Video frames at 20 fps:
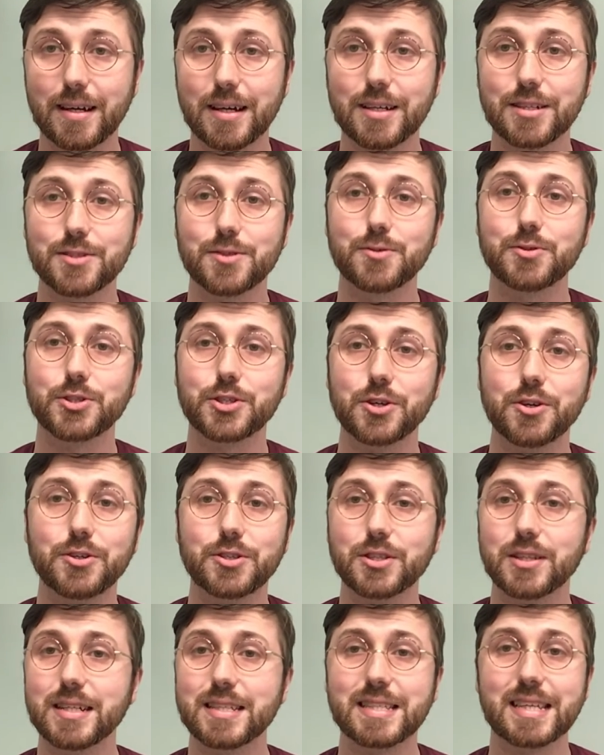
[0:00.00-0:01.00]
So
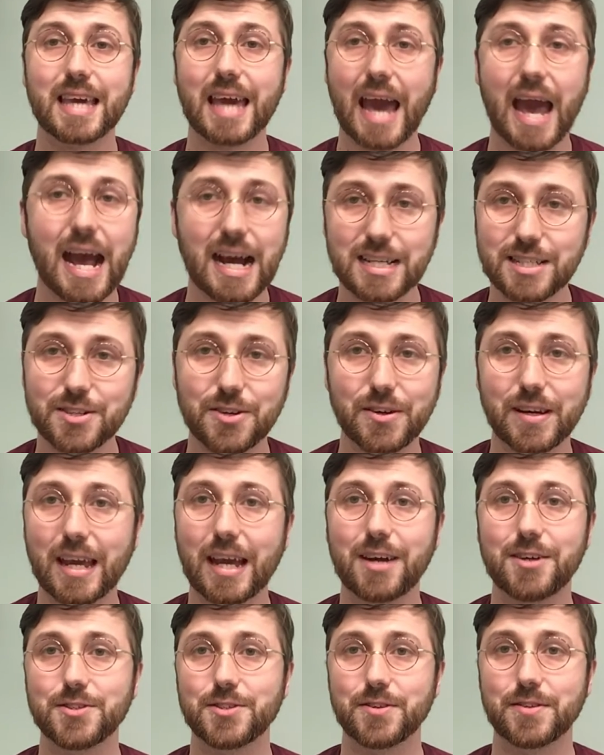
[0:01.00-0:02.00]
church, let's cast our
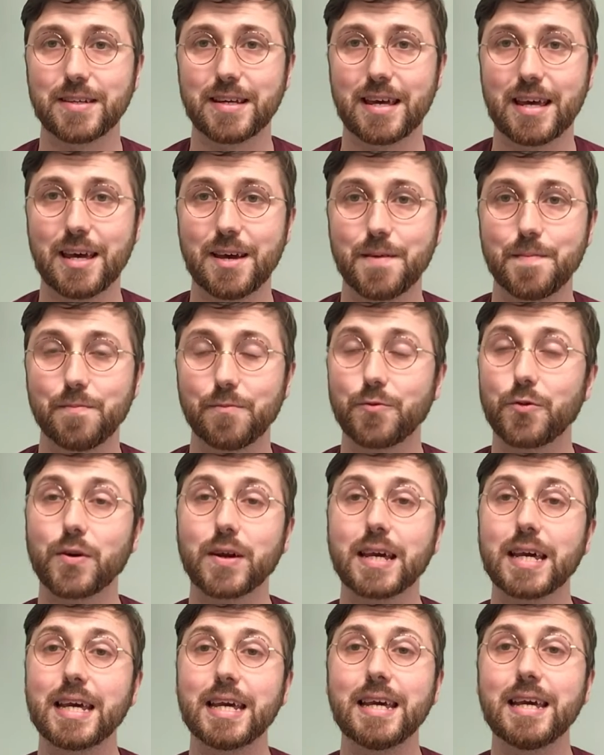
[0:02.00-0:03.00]
cares onto Him, for
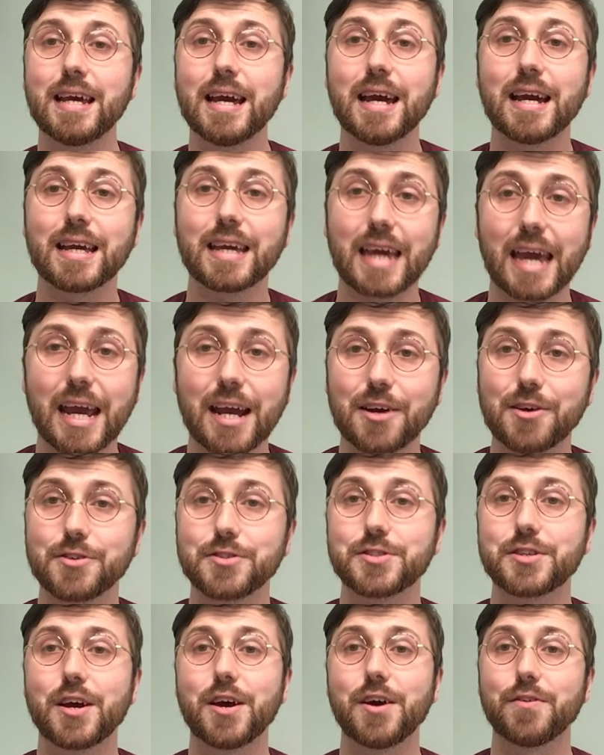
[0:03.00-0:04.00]
He
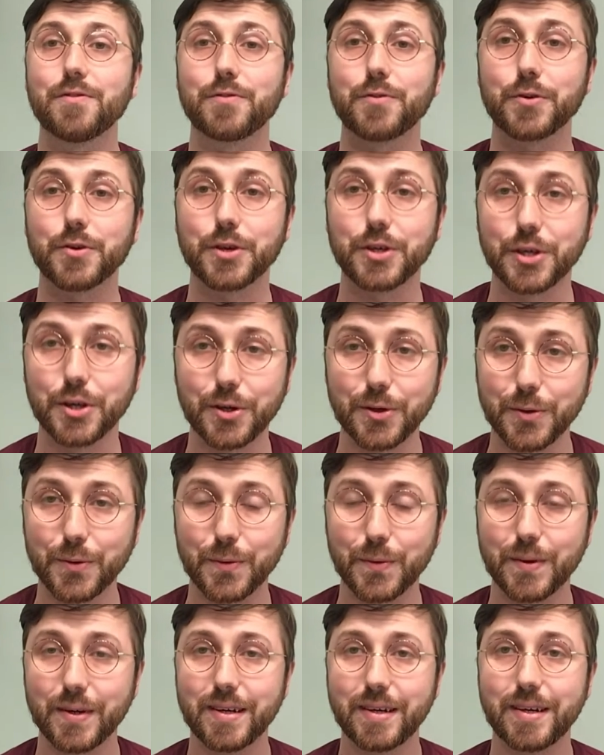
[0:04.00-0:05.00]
cares for
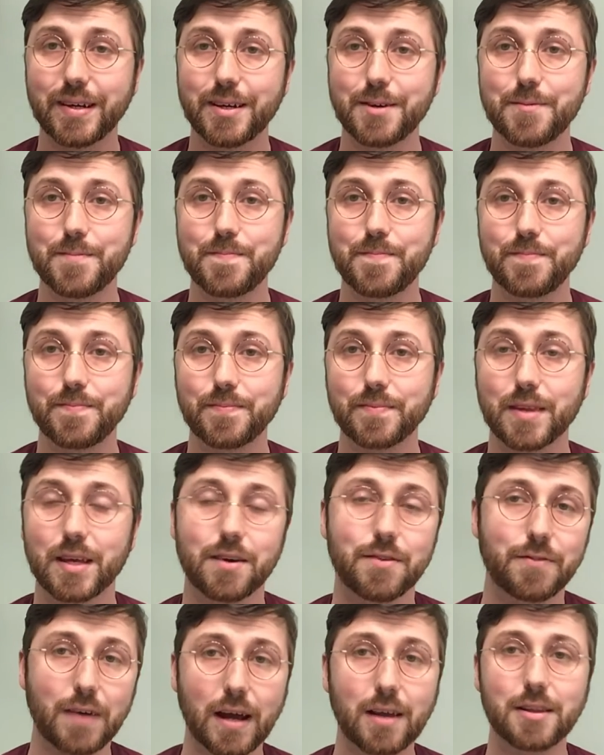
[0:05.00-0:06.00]
you.
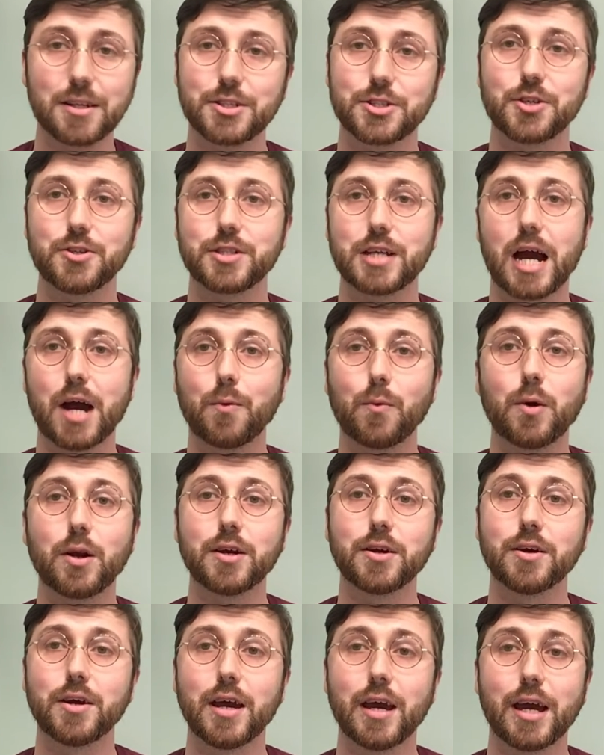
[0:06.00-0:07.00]
Finally, church, I want
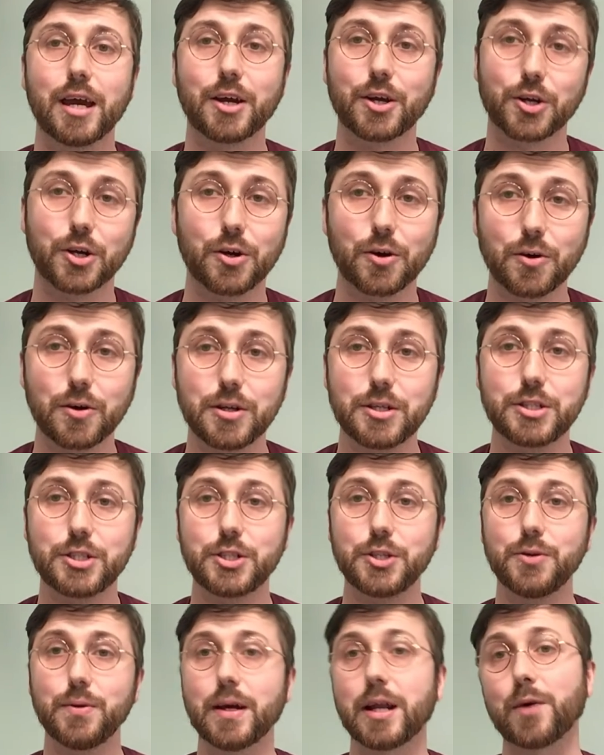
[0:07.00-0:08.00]
to encourage
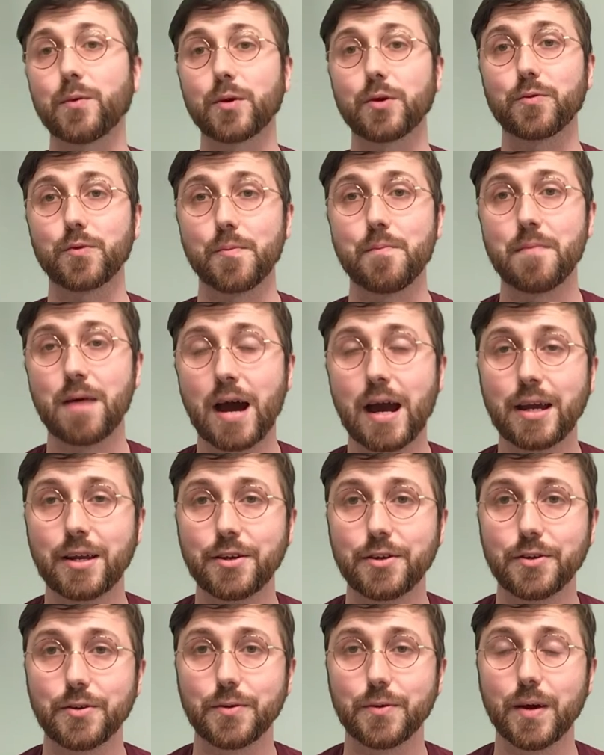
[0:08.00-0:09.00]
you and I want to
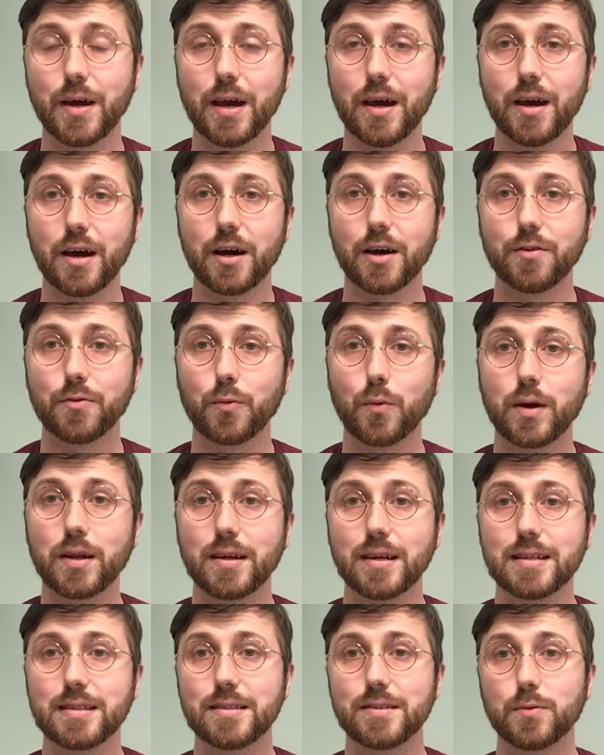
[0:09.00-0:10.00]
remind you of
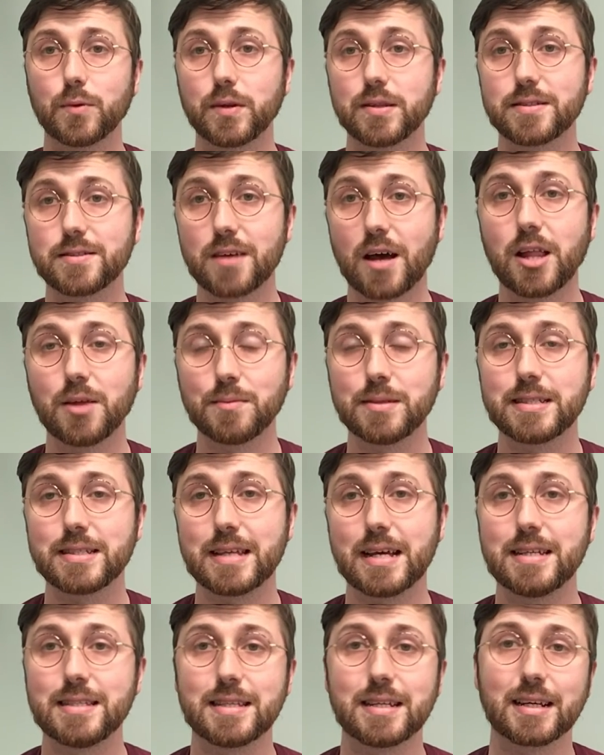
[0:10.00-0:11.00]
what Solomon
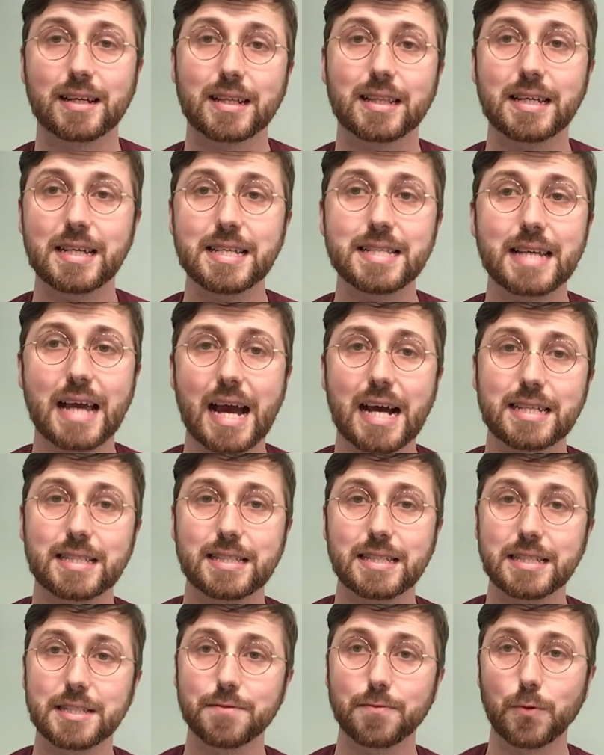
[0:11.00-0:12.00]
says in
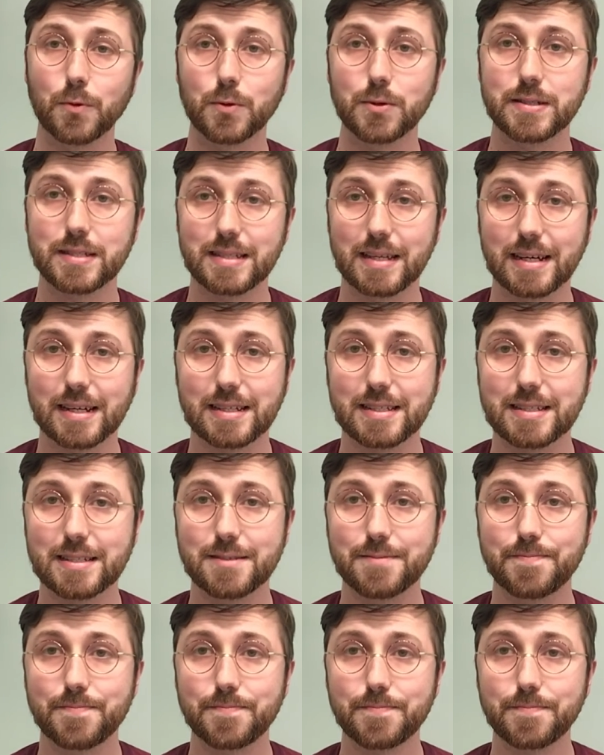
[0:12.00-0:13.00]
Ecclesiastes 4:6.